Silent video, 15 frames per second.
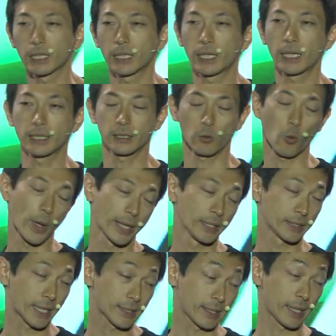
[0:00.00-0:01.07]
is when
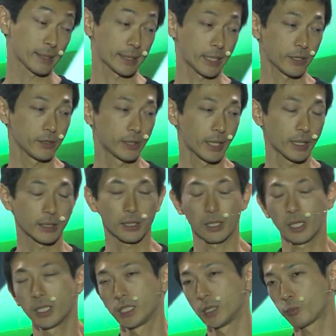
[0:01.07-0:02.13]
that's executed,
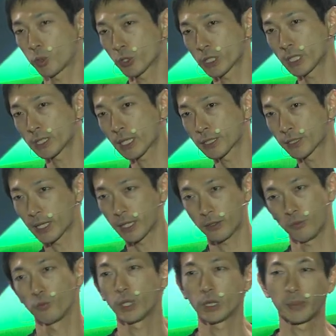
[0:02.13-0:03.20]
the processor state
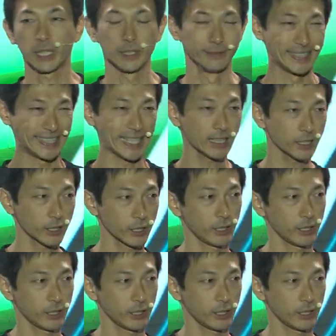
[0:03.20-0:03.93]
will be reset